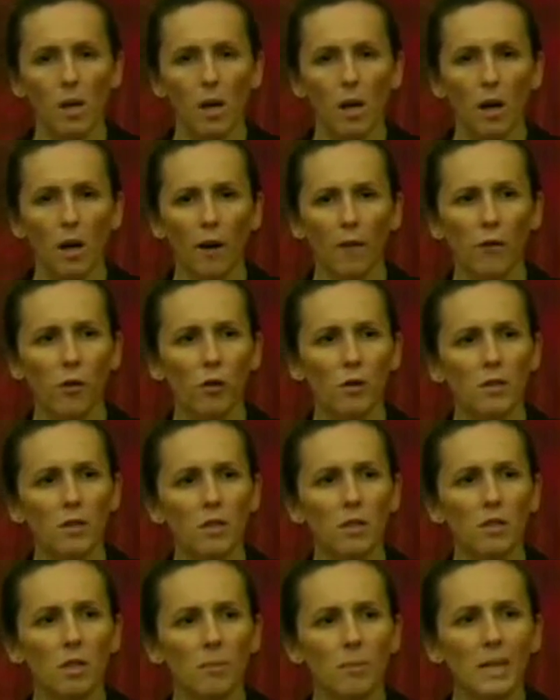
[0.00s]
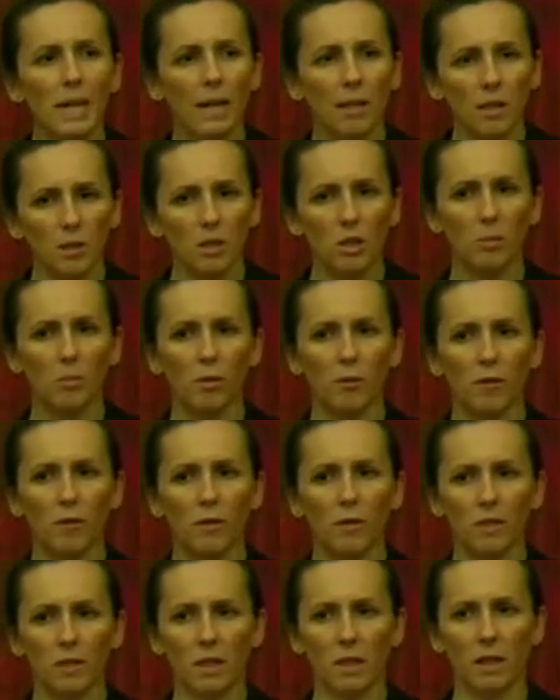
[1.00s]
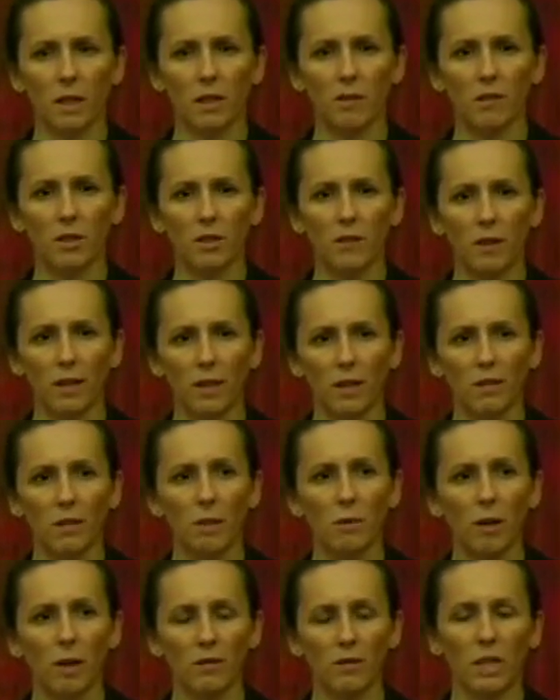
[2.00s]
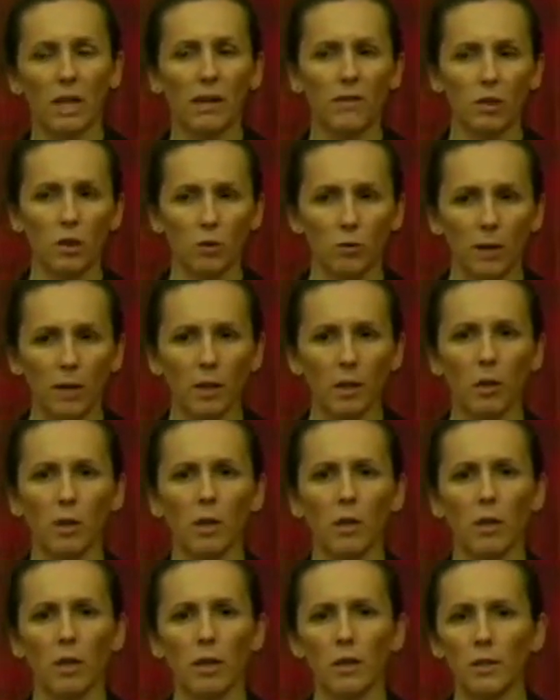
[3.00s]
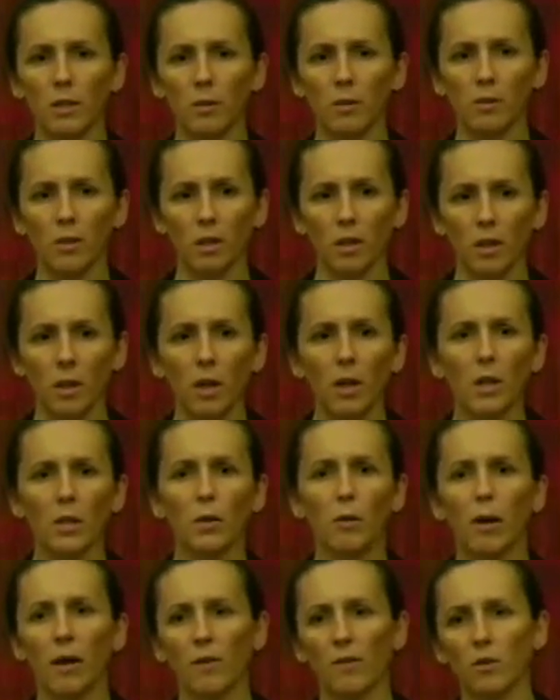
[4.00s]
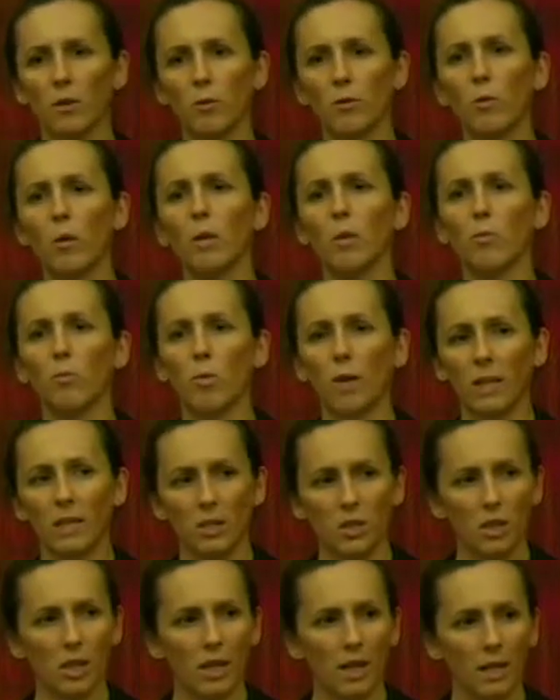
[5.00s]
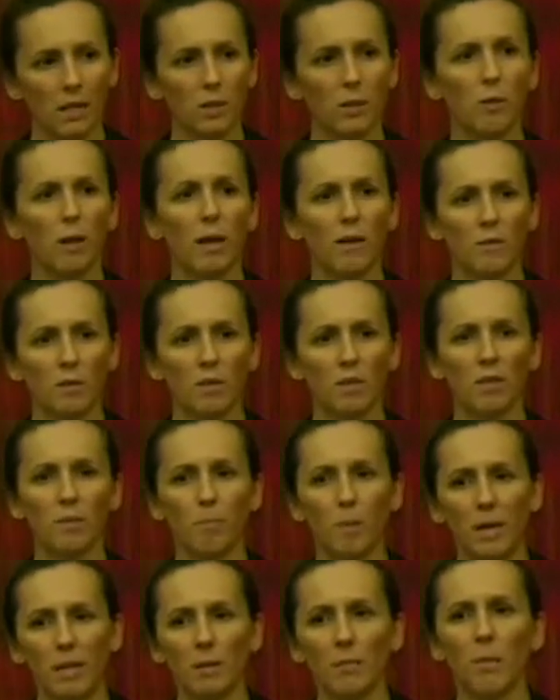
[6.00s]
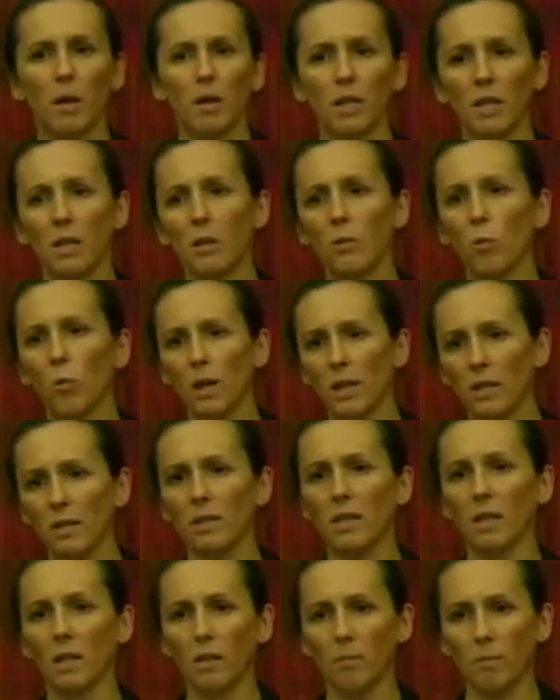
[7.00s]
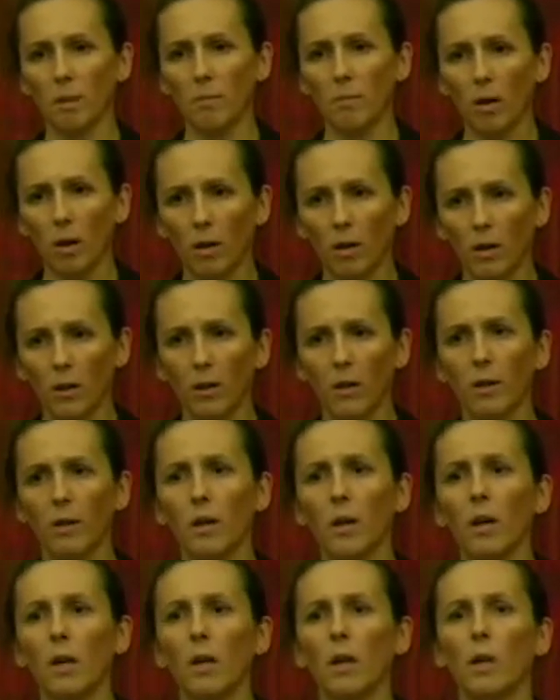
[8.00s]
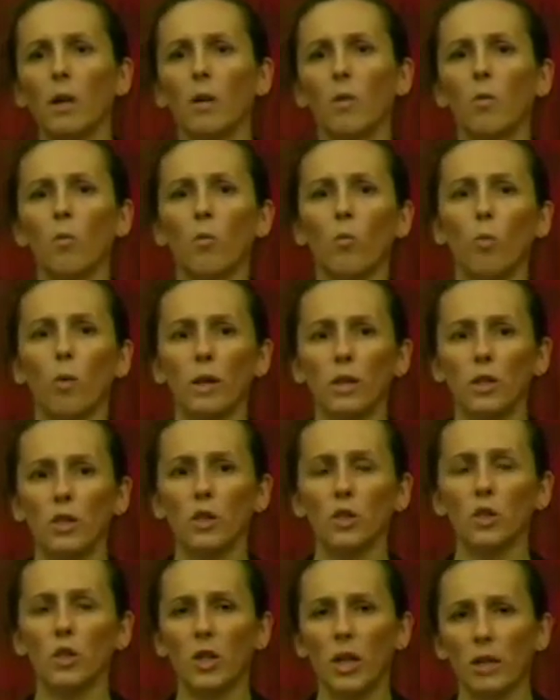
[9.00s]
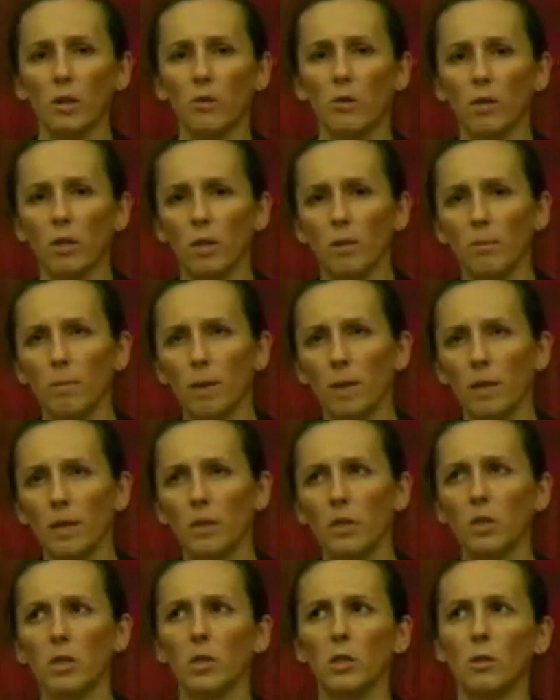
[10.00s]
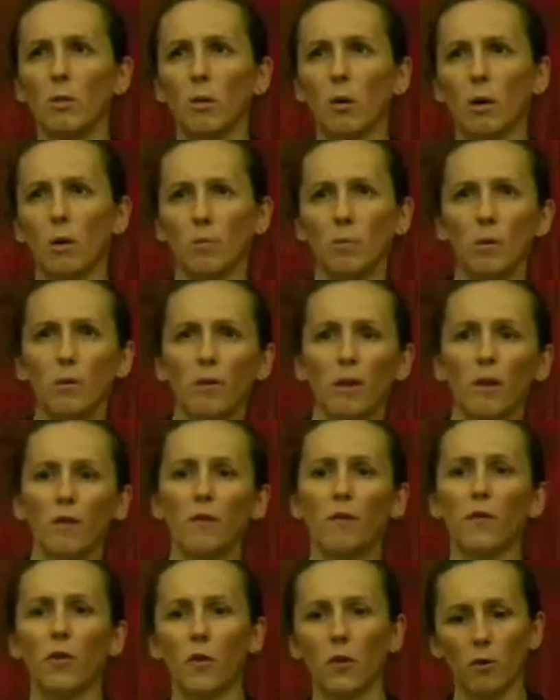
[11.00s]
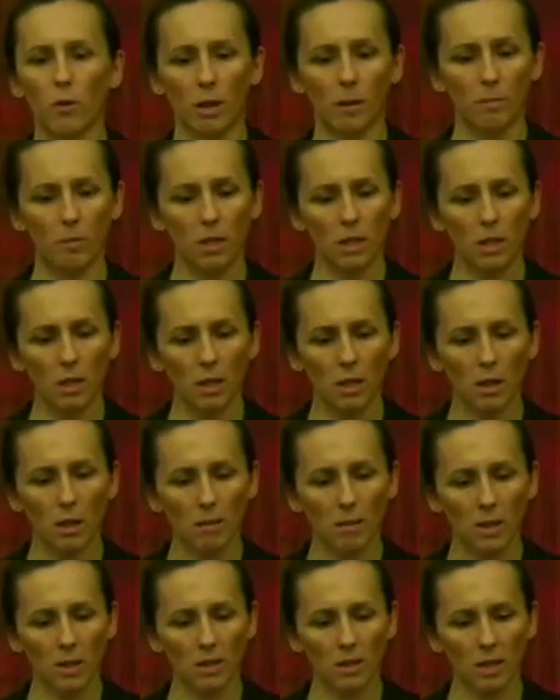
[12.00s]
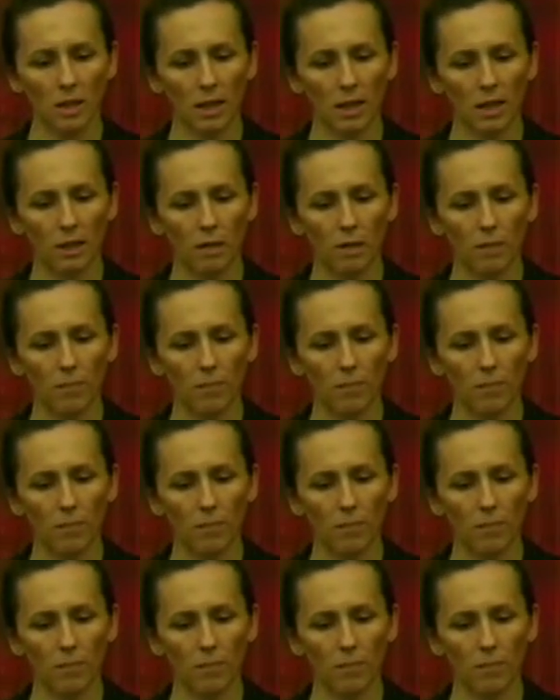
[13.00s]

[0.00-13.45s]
Of course, to be eligible for this kind of surveillance, you have to have a credit card and use it. You have to write checks. You have to spend money in ways that can be monitored, which generally means you are moving further up the economic scale.